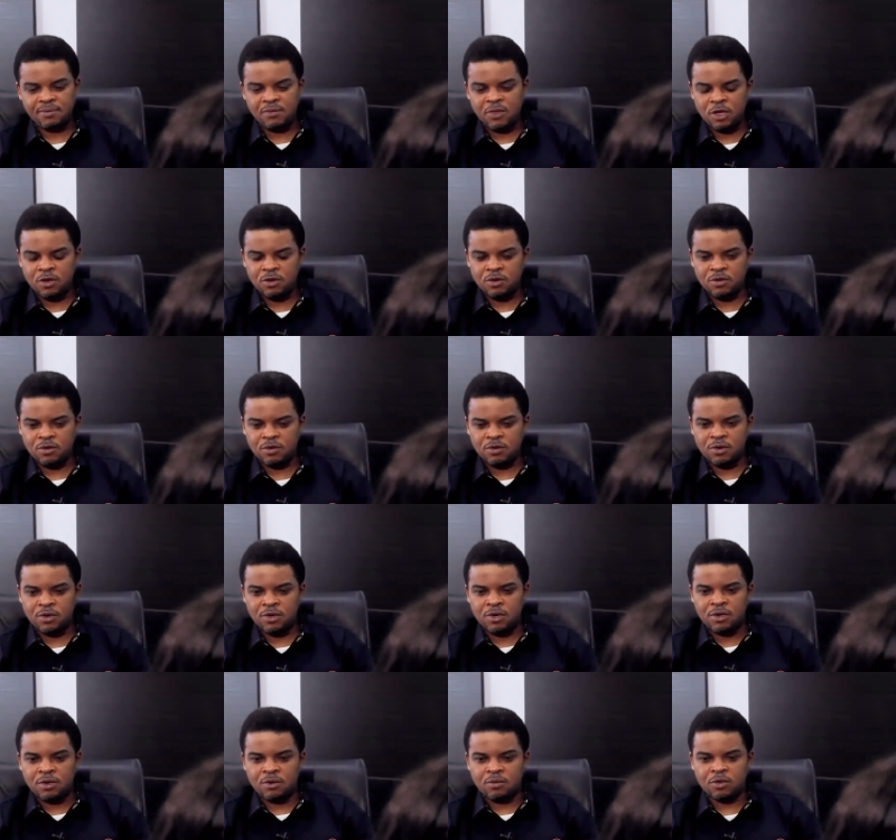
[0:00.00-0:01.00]
you know
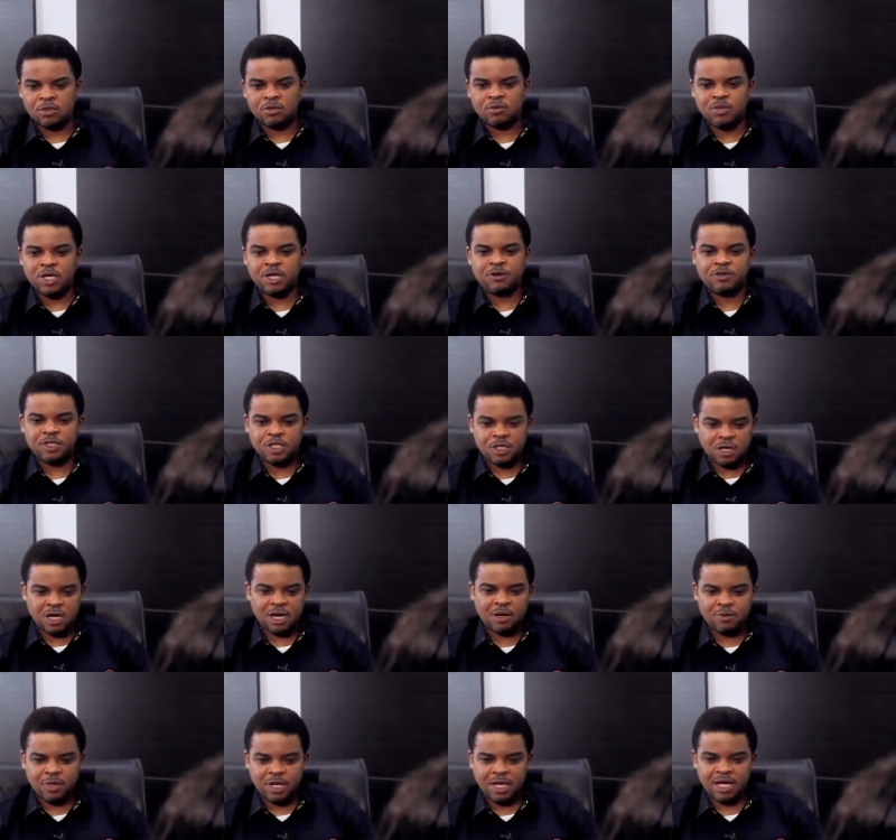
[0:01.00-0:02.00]
want to be a
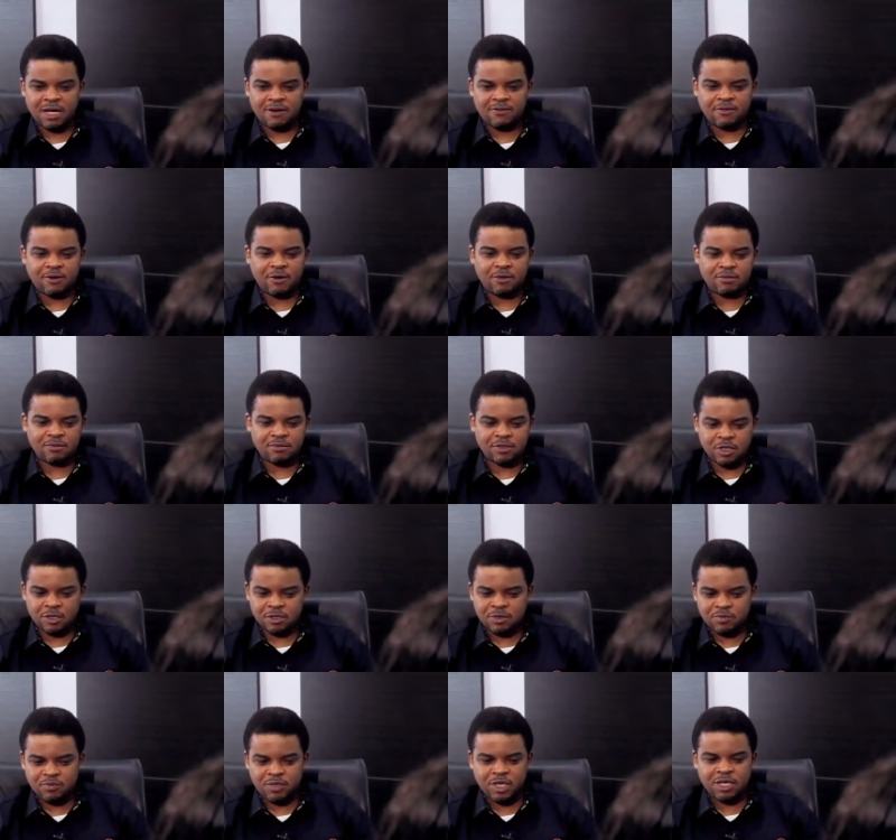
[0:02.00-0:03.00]
regional player from
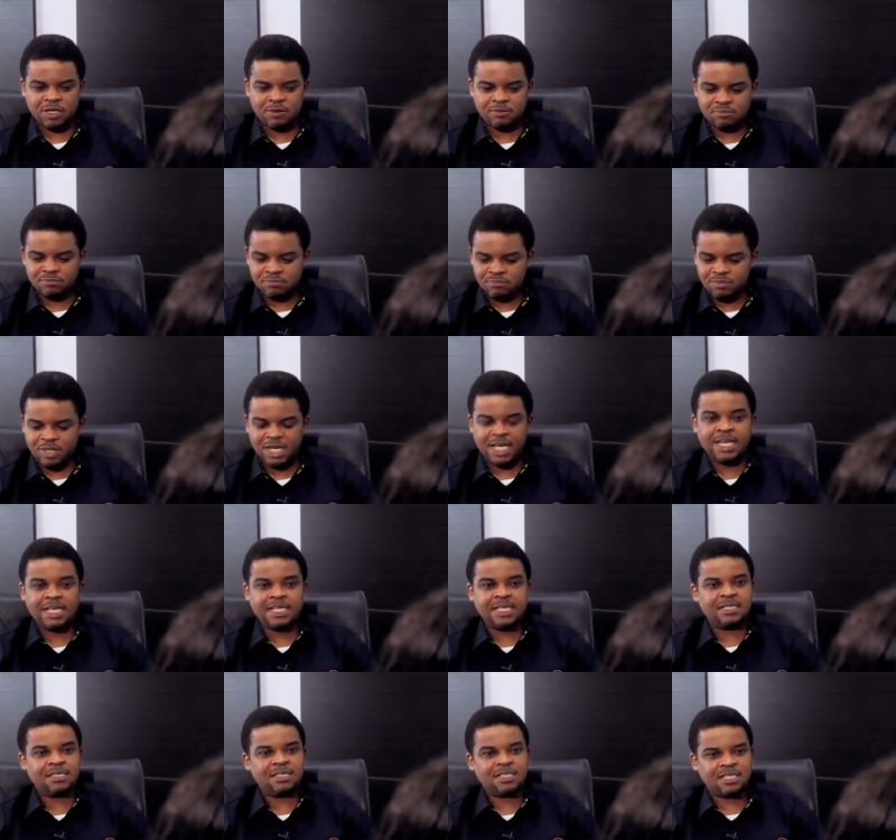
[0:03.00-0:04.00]
just being
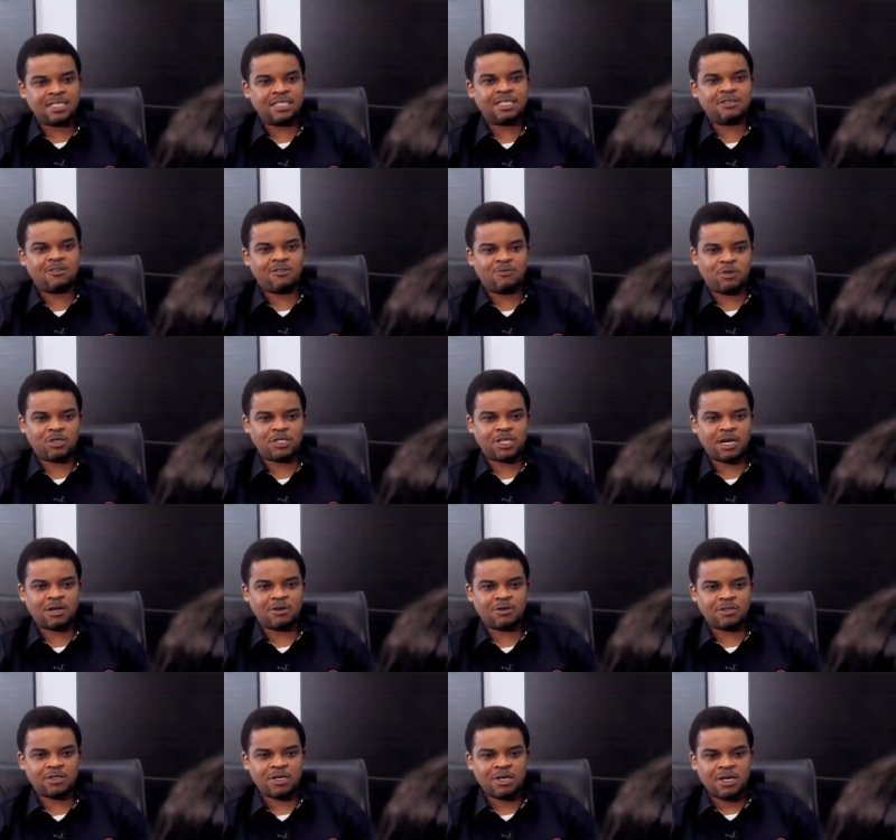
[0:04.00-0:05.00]
playing in the city of Port
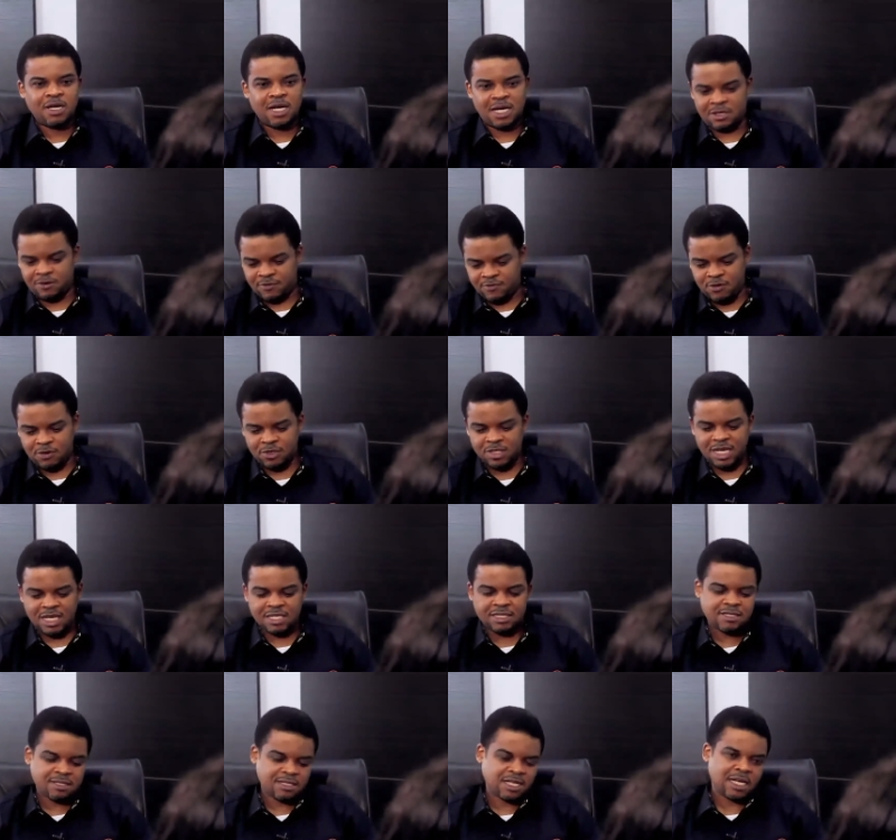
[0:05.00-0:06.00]
Harcourt and of course
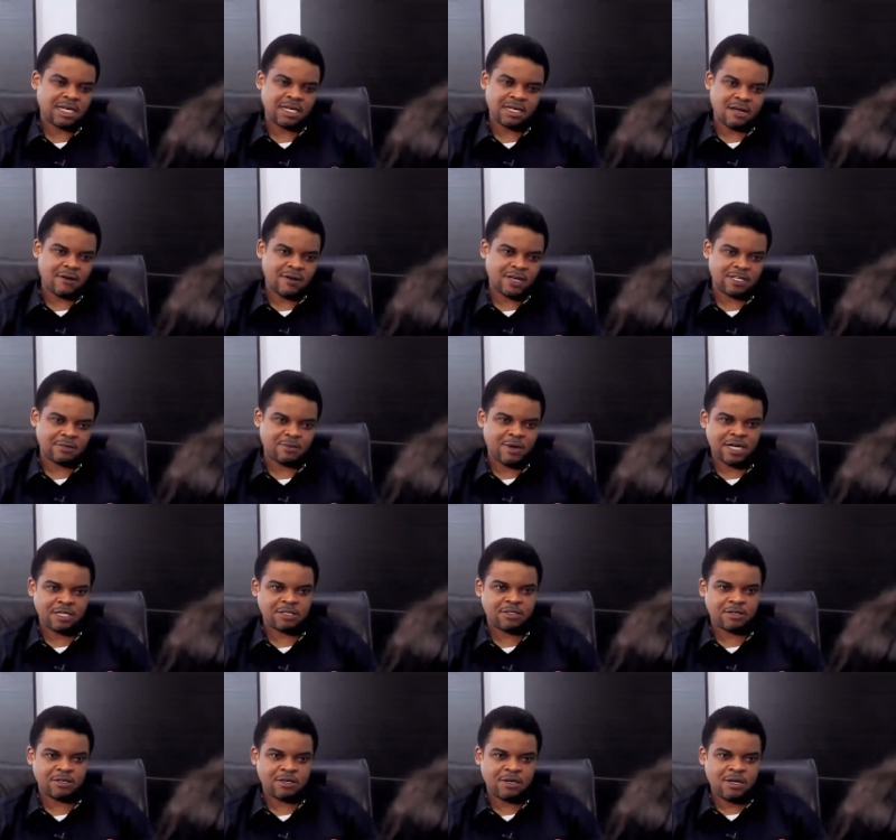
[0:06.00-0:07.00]
that started our
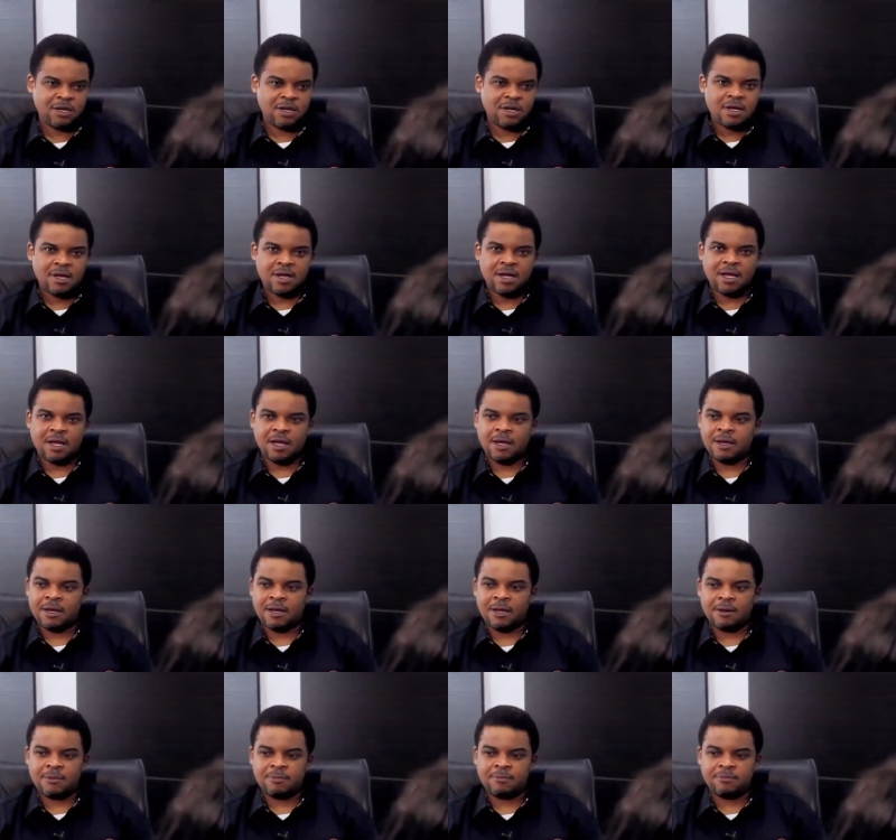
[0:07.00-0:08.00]
expansion
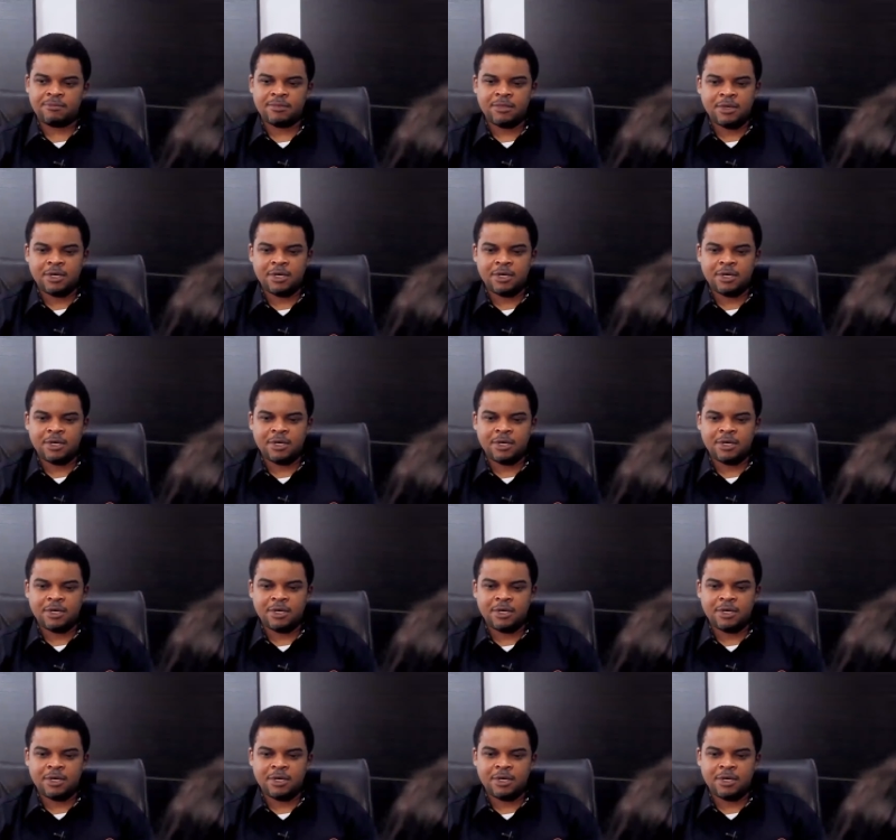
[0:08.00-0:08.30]
um,